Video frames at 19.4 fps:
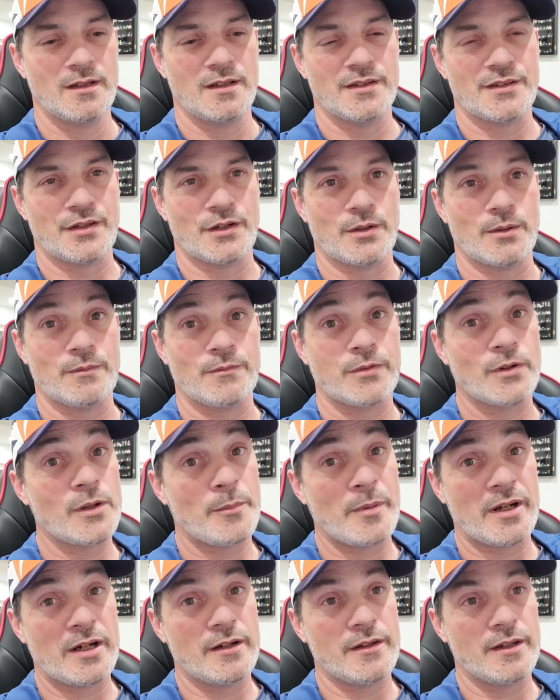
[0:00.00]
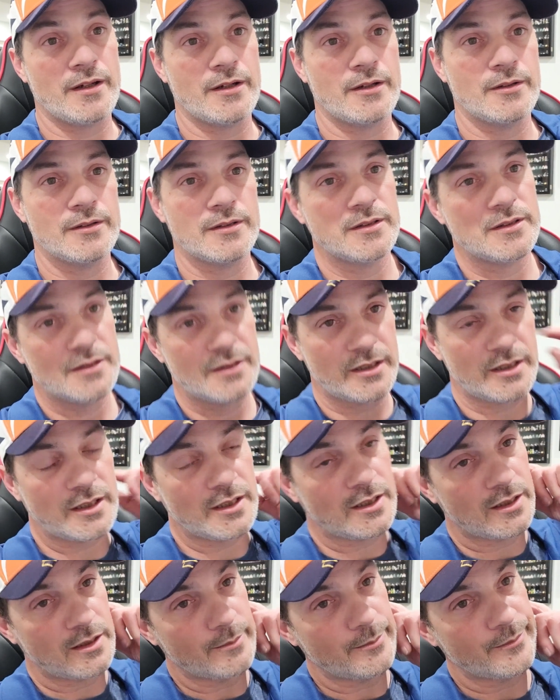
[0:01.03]
So for the better though,
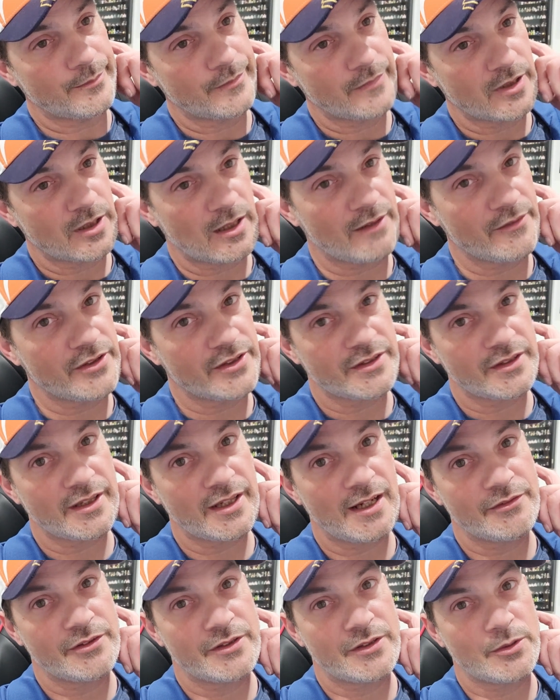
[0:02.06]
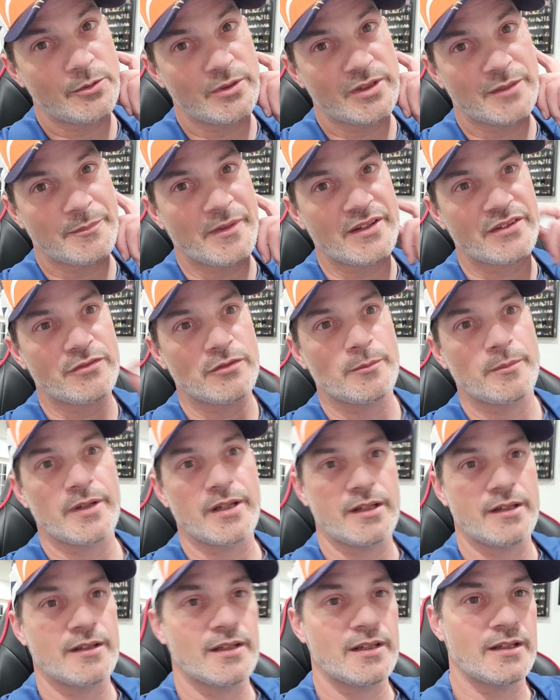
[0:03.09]
um, you know, obviously I have to do what's best for
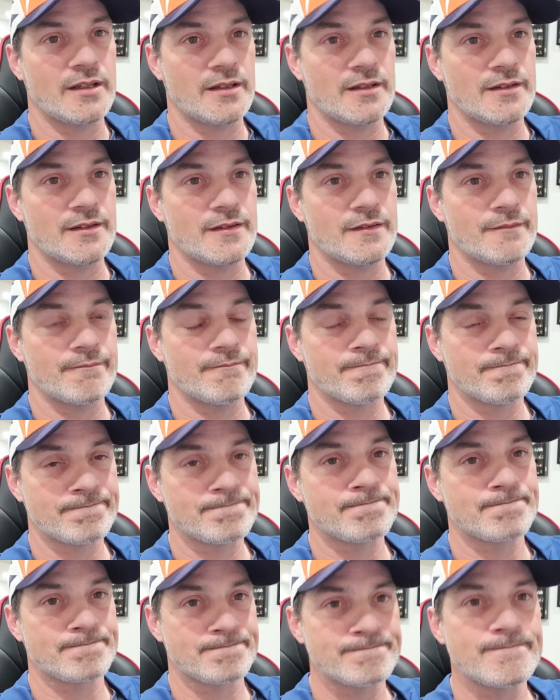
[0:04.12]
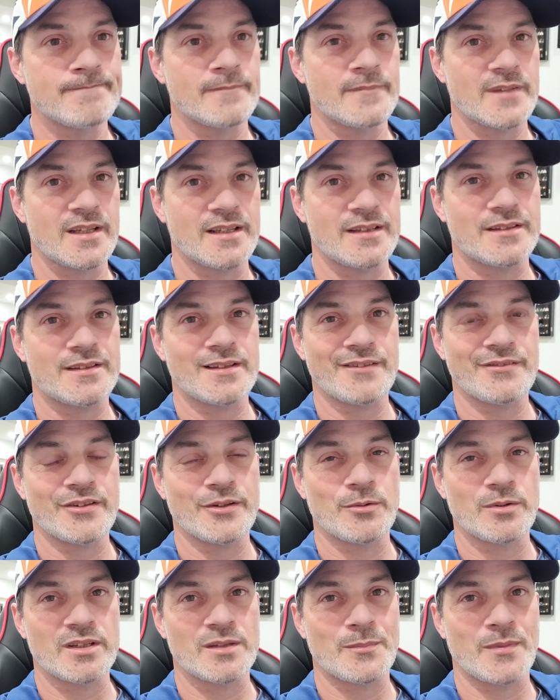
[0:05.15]
me and it's
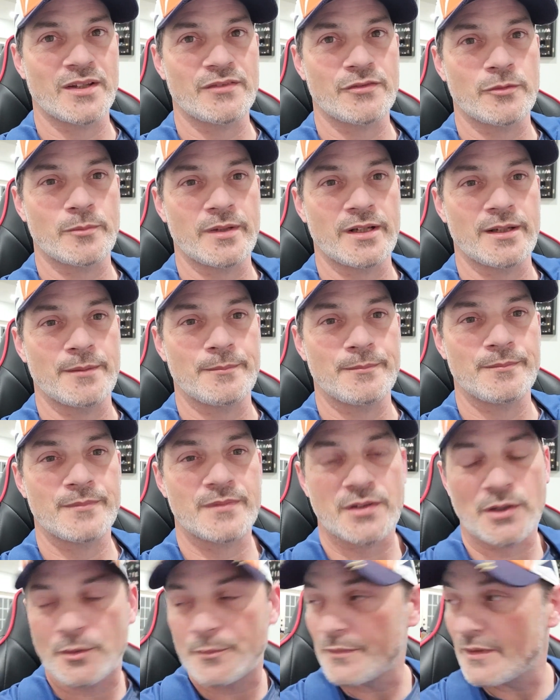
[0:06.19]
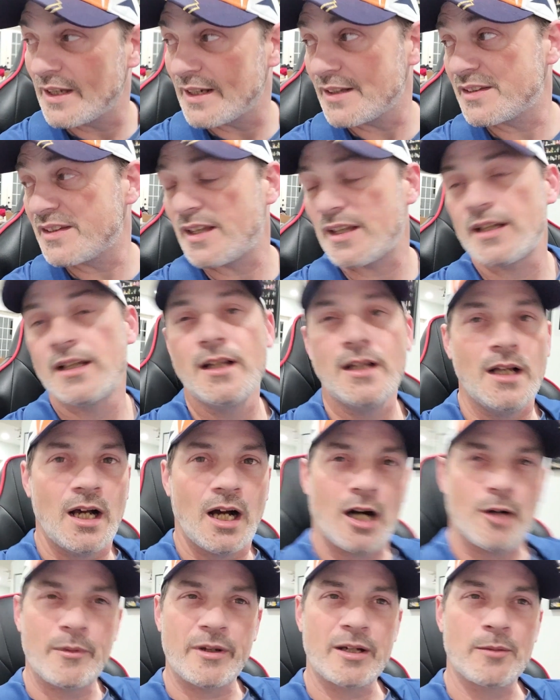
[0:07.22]
definitely what's best for me. So like I said,
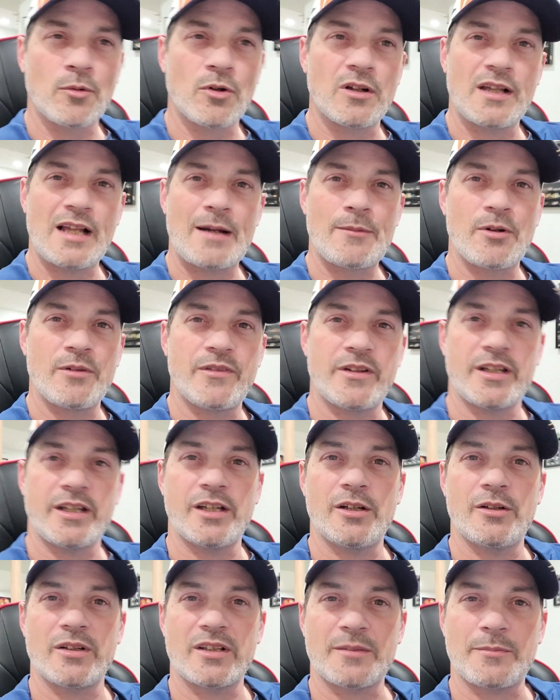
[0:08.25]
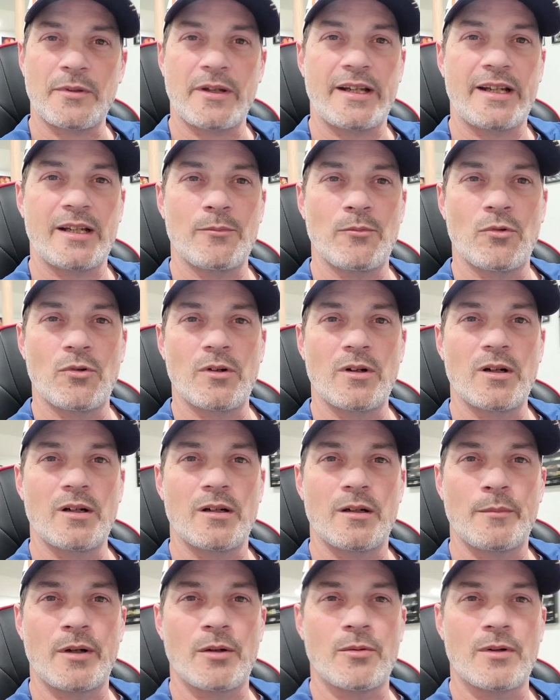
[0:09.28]
I'll make a more elaborate video explaining more
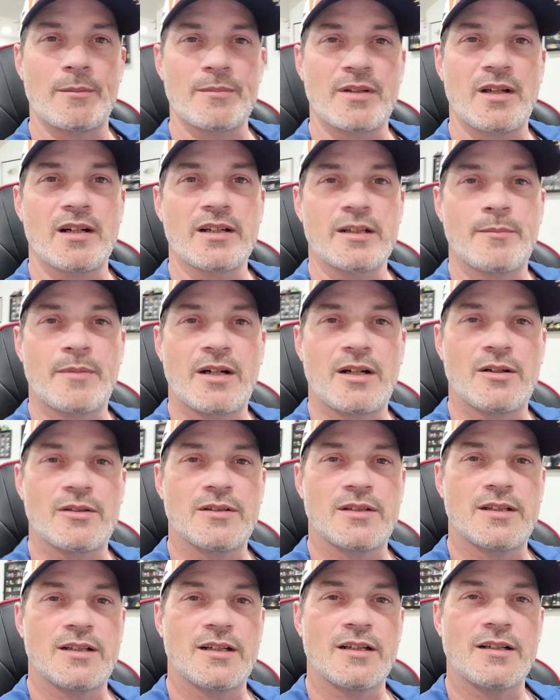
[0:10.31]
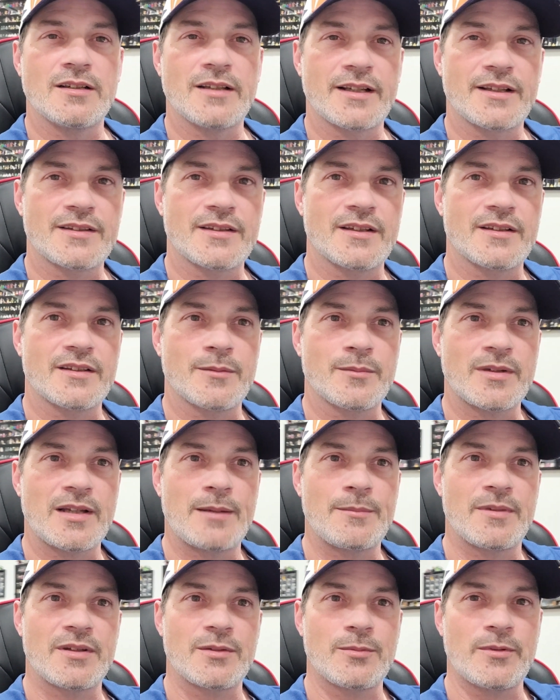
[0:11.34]
about what I'm talking about, uh, like I said,
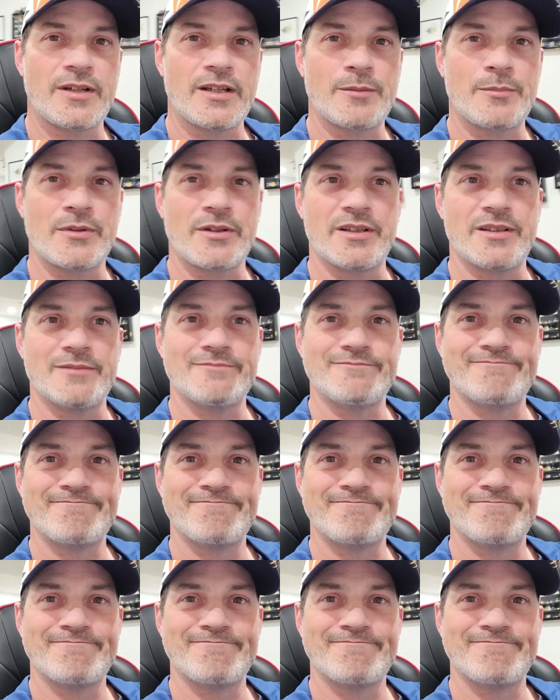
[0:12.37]
sometime this week, but